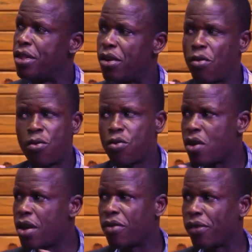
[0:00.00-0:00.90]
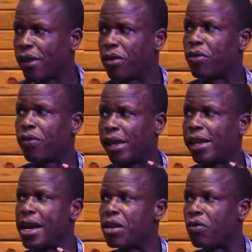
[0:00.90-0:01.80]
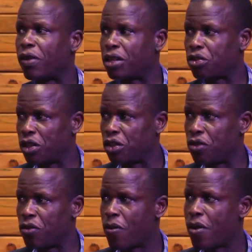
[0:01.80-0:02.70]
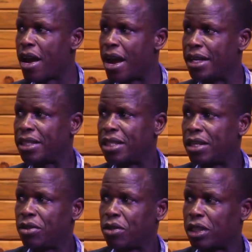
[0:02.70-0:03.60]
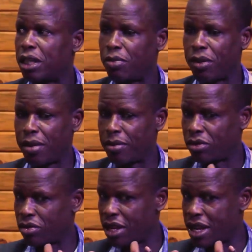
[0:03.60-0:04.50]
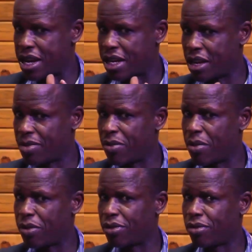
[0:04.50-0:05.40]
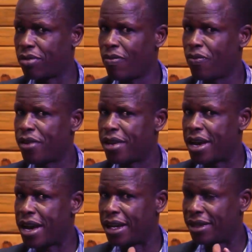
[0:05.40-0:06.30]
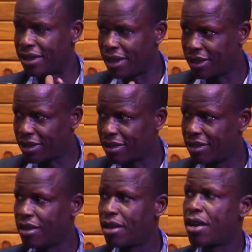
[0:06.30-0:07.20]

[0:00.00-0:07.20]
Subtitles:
They will do everything to fail you and to frustrate you until you sleep with them. So they can capture people through sex.